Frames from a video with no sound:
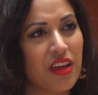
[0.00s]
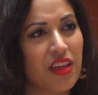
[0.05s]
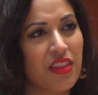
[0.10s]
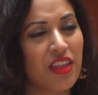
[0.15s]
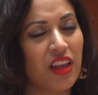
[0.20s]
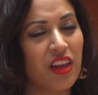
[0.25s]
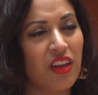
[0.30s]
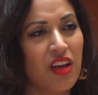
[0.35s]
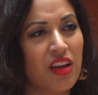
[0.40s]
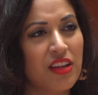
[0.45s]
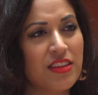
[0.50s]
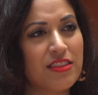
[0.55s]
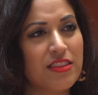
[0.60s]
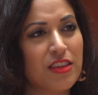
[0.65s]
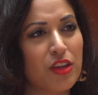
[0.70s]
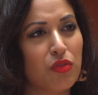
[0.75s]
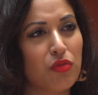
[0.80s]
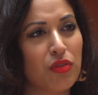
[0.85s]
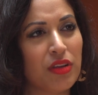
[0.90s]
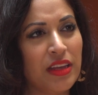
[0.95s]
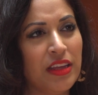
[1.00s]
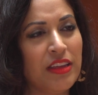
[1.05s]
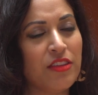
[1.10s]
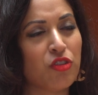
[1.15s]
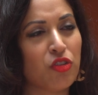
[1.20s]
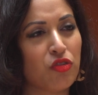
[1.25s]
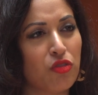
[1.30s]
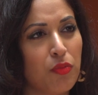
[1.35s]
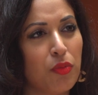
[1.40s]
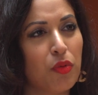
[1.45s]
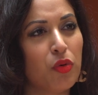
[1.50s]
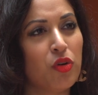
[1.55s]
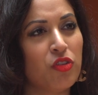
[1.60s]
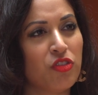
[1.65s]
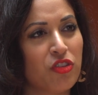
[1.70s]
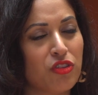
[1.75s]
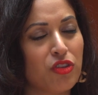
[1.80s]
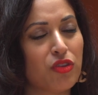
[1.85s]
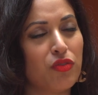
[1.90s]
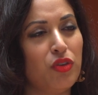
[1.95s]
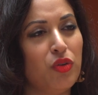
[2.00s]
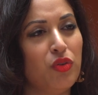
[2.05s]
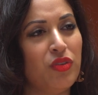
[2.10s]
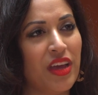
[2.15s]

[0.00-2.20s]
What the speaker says: The Lancet released a report just a few